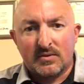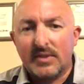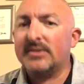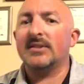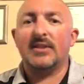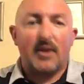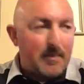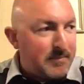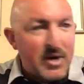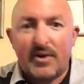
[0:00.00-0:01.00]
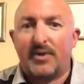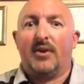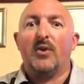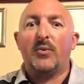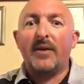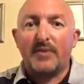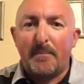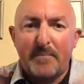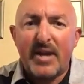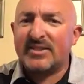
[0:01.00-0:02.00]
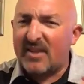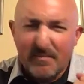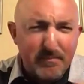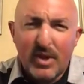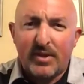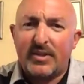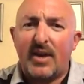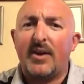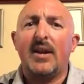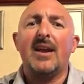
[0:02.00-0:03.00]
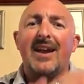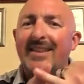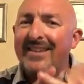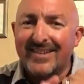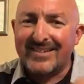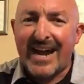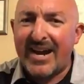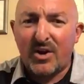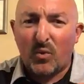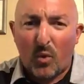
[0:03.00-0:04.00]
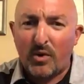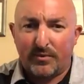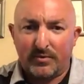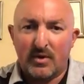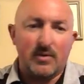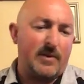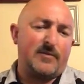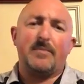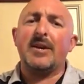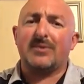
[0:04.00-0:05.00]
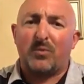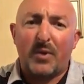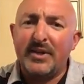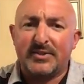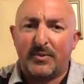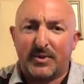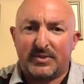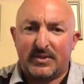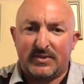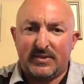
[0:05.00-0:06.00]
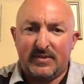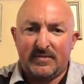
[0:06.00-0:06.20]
This is America. We have the best military in the entire world. We have the best resources